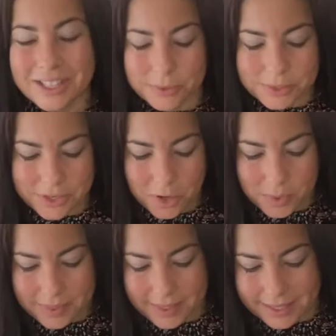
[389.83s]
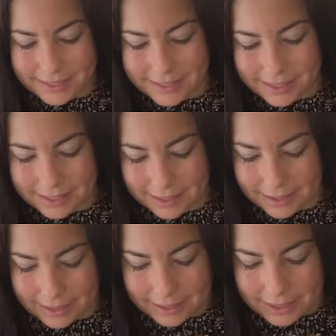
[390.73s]
We'll start with this.
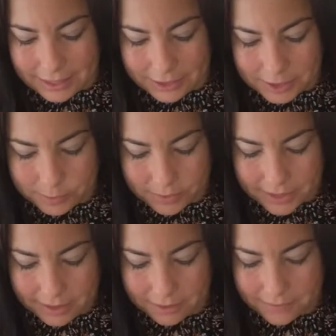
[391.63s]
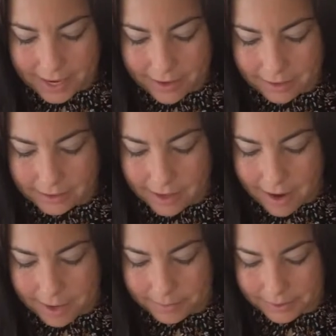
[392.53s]
Just sprinkle it right on
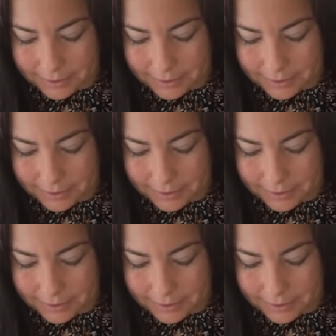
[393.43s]
top,